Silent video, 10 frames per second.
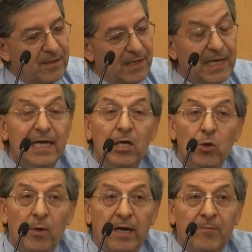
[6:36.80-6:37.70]
In
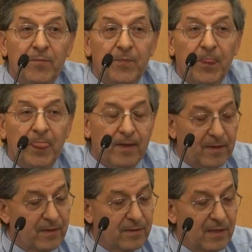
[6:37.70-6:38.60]
Cuba,
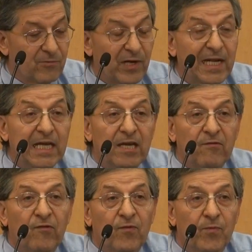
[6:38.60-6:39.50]
the
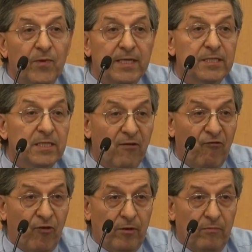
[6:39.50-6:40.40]
relief is
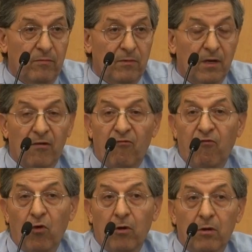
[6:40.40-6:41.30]
different. There are
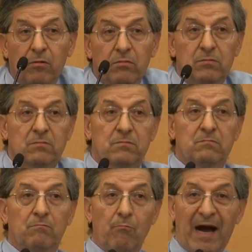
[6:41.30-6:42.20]
4
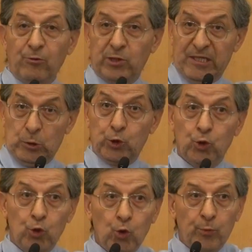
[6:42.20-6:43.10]
mountainous
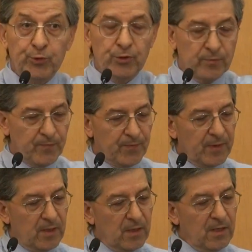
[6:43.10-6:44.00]
groups
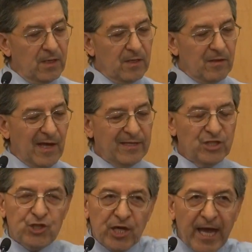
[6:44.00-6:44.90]

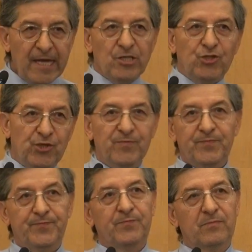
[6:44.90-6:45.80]
that change
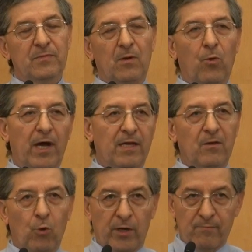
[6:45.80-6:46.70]
the way the
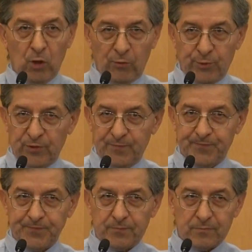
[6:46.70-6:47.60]
water moves,
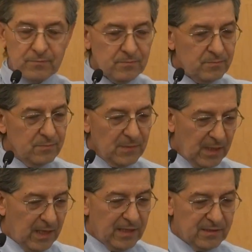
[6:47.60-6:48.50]

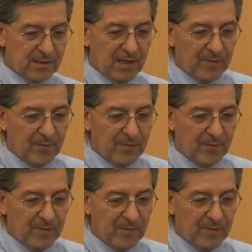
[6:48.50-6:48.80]
as